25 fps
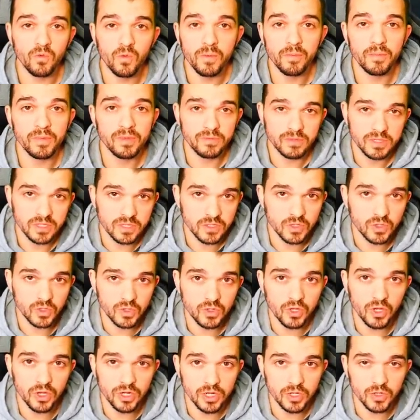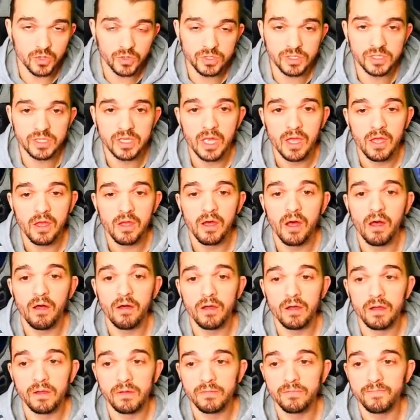the equipment you're gonna use
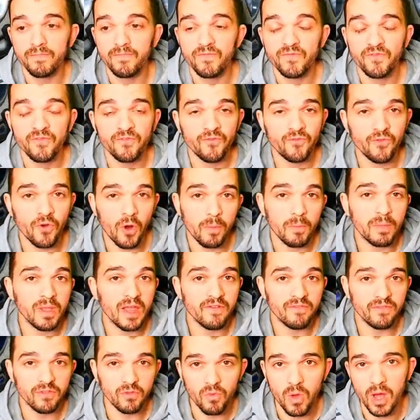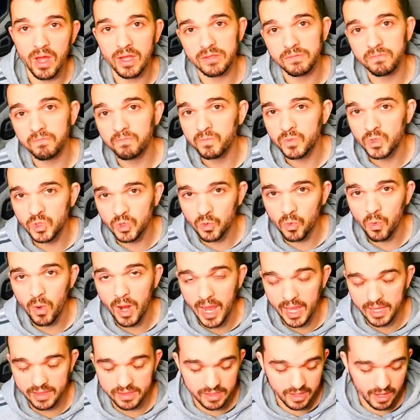from level 1
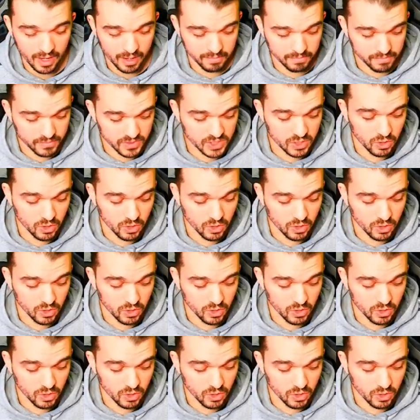to end game.